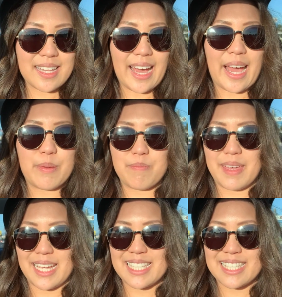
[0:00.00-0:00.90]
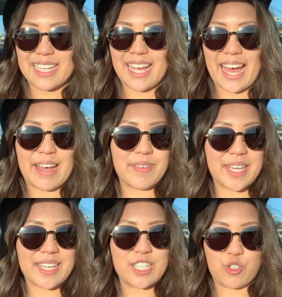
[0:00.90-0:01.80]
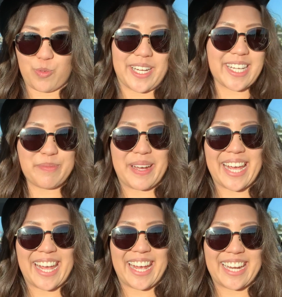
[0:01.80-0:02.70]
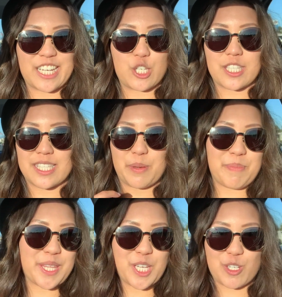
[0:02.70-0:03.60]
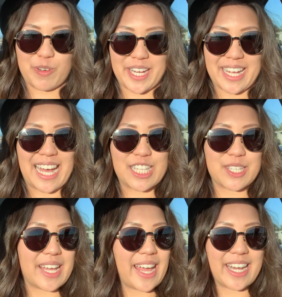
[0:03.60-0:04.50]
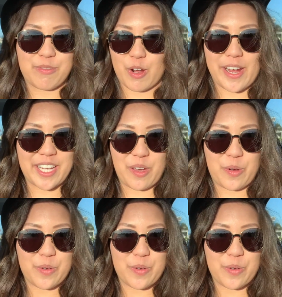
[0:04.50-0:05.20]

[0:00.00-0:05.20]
I miss having a drink in my hand and just sipping the drink as anywhere I go.